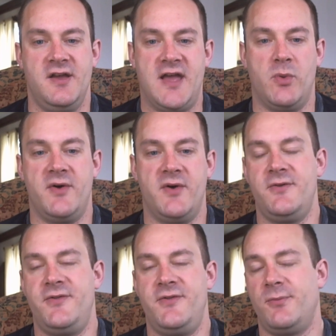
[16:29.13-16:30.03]

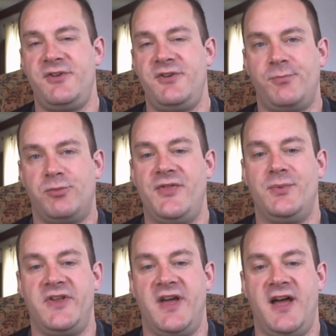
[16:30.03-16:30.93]
However, this will be spread
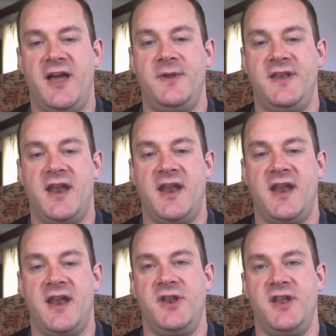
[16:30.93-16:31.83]
through time and not
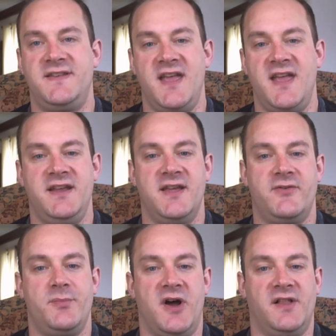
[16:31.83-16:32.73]
attributed to any
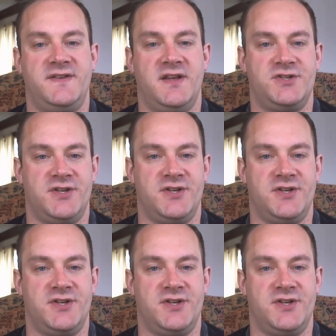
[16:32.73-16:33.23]
given politician.